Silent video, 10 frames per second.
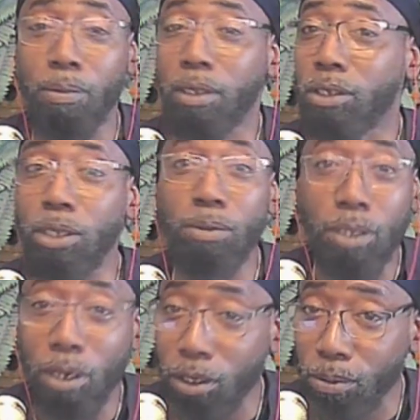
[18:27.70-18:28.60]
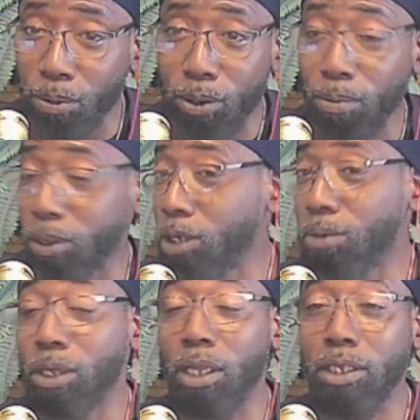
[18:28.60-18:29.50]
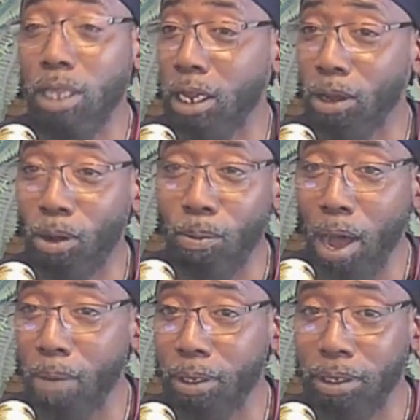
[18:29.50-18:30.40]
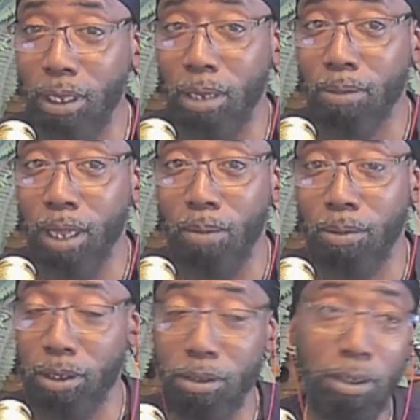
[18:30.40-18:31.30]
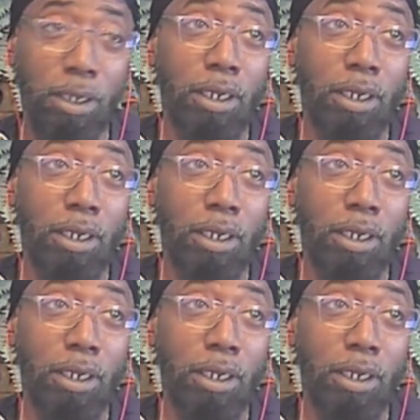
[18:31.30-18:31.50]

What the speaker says: she was an entrepreneur, but she was a stay-at-home mom at the same time. She